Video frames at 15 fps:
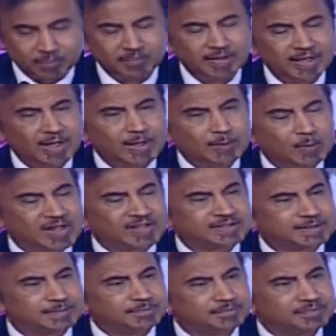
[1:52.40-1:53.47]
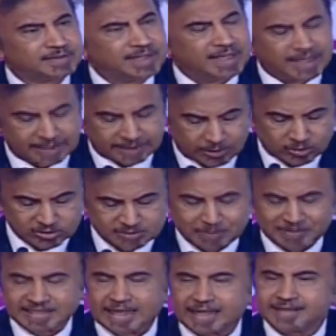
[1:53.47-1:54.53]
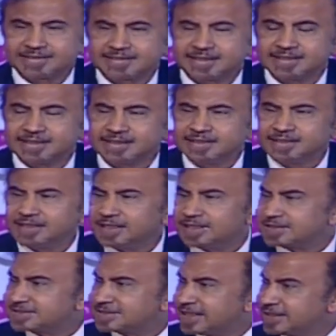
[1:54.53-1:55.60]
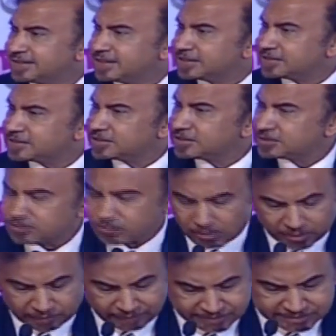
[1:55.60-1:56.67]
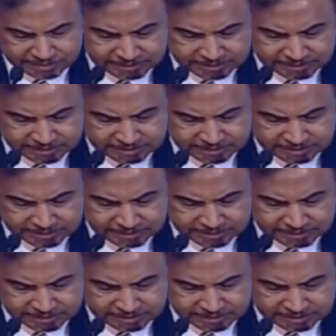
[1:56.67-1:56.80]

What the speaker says: welcome and hospitality extended to all of us.